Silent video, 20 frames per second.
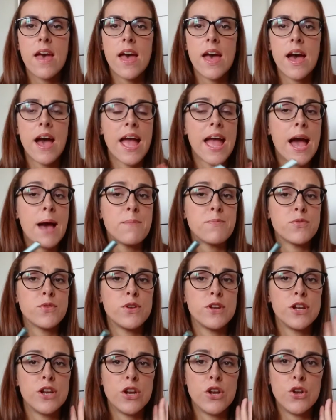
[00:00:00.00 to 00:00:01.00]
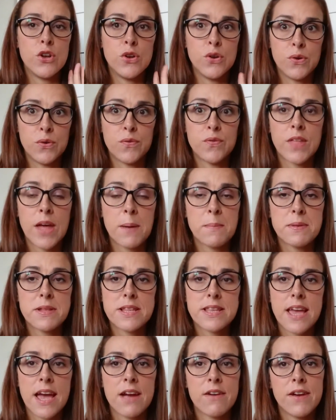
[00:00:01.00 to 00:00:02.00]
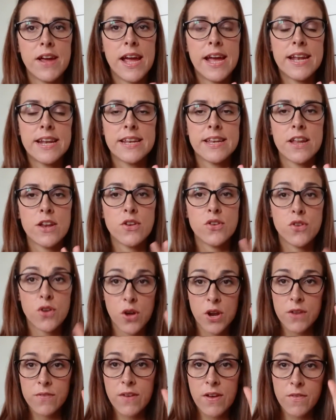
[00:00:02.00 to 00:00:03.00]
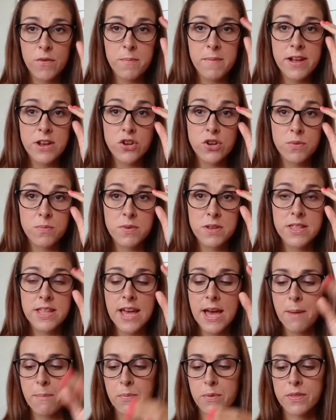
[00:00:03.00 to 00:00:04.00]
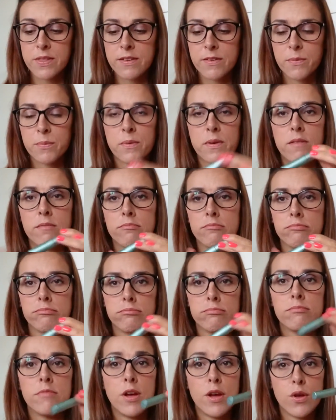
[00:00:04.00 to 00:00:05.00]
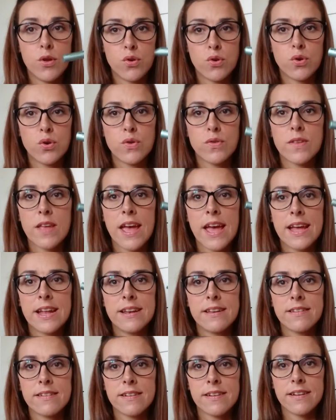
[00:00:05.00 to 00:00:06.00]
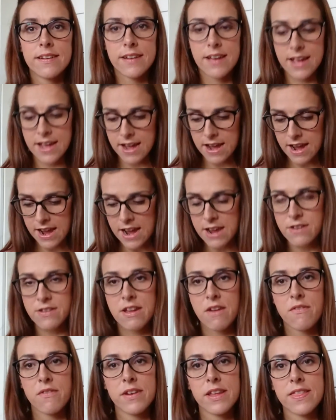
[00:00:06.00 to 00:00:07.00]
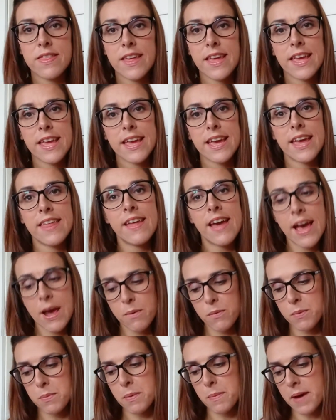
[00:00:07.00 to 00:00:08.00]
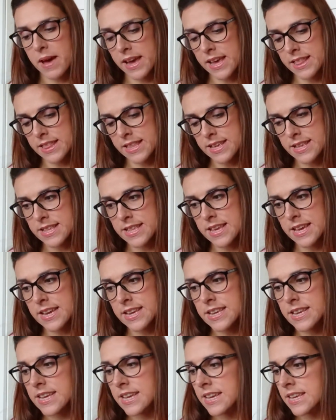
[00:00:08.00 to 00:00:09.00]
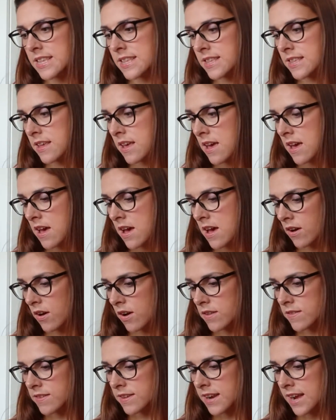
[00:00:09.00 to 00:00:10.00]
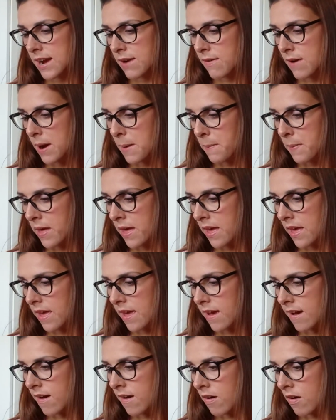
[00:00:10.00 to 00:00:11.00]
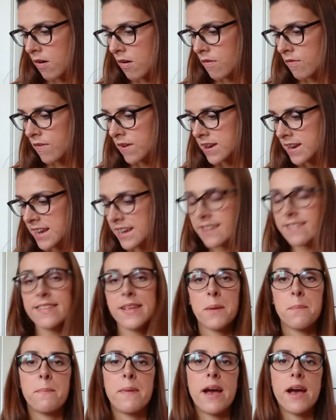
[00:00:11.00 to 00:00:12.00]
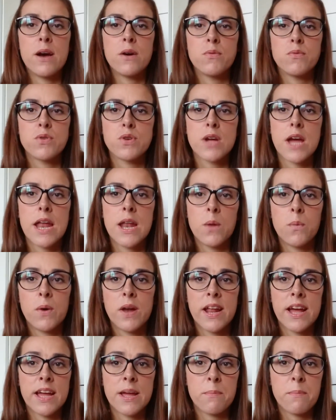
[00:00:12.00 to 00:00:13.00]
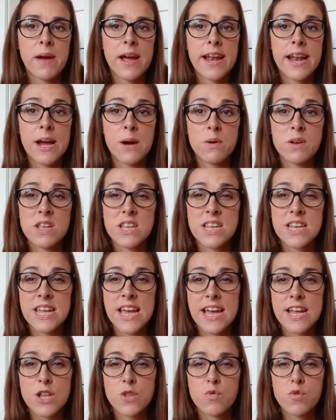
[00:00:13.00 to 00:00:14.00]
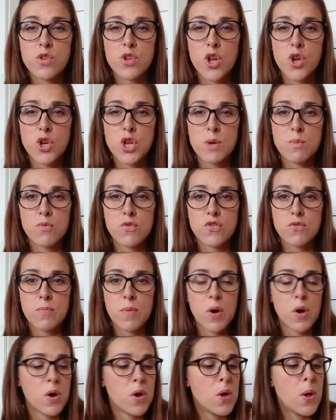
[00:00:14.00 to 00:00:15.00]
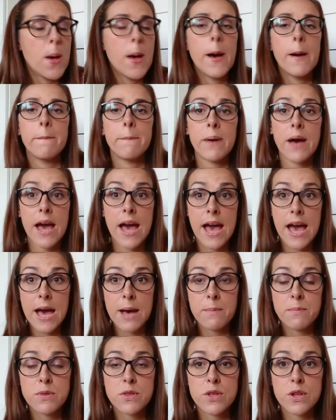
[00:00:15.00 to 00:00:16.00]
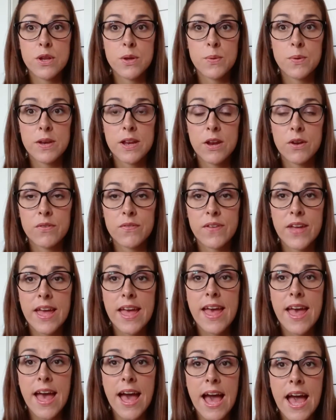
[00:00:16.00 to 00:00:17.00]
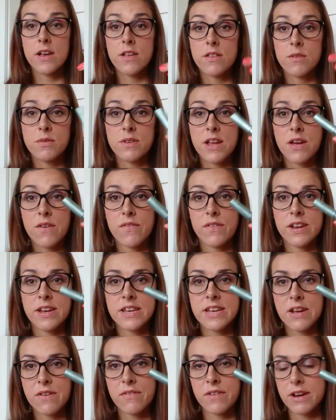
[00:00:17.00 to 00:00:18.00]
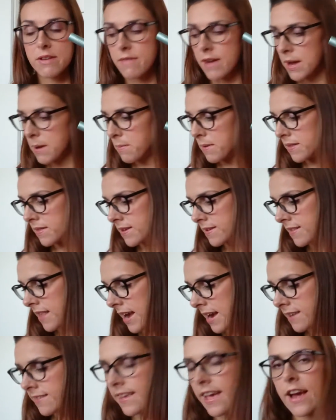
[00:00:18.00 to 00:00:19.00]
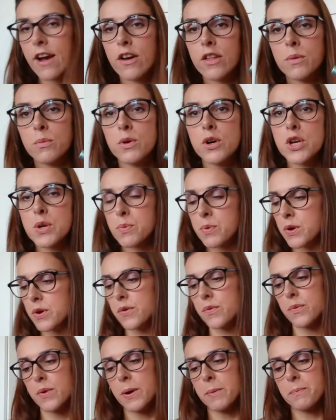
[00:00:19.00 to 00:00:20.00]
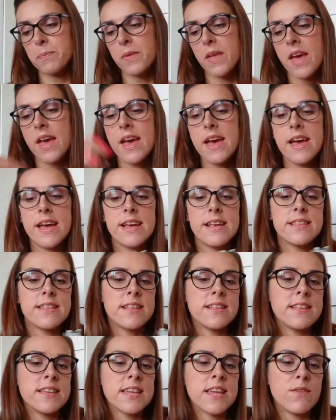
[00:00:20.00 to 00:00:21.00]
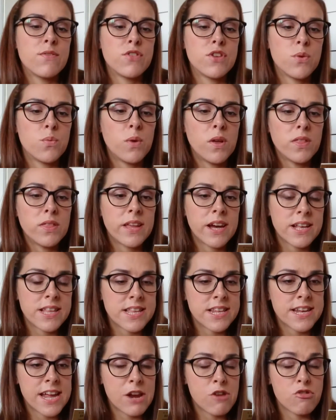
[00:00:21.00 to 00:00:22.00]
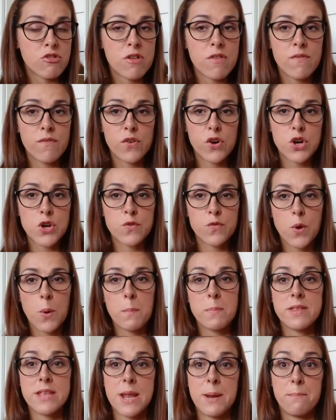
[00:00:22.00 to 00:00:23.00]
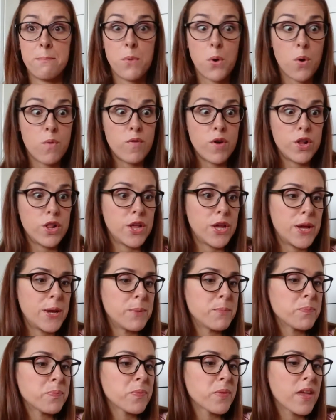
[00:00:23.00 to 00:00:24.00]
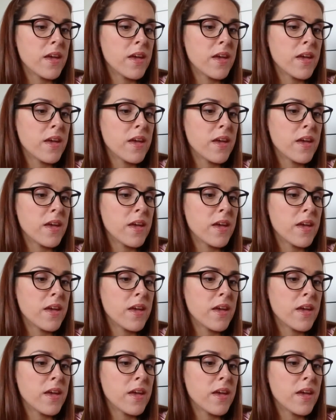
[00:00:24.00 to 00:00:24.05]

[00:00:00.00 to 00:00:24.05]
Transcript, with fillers: I absolutely love that mascara and none have ever matched up to that, but this one does, and I definitely think that I will be buying this. It is got an R R P of nineteen pounds and the one I buy now is ten pounds, so it's not too much more, but I absolutely love it. So definitely, definitely recommend this. Like I say, I got the waterproof one. It says it gives you one thousand nine hundred forty-four percent more volume.